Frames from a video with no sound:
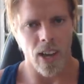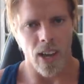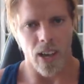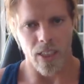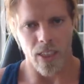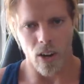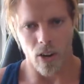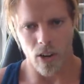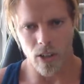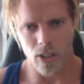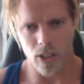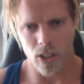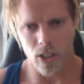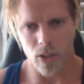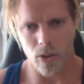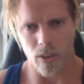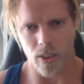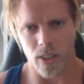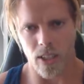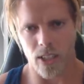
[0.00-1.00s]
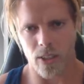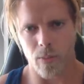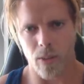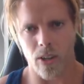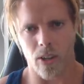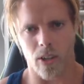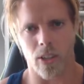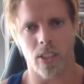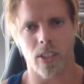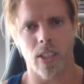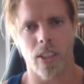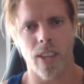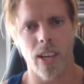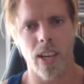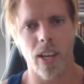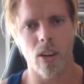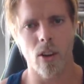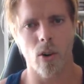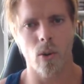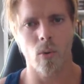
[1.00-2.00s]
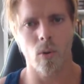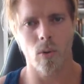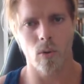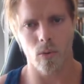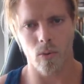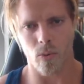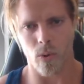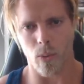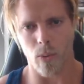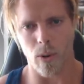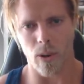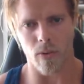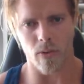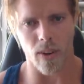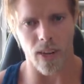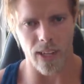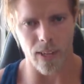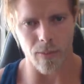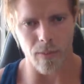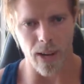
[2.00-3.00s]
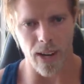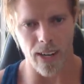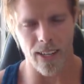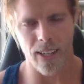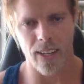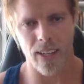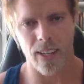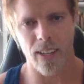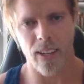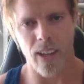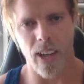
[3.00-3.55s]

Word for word: and they are also doing this because they know we will fight back,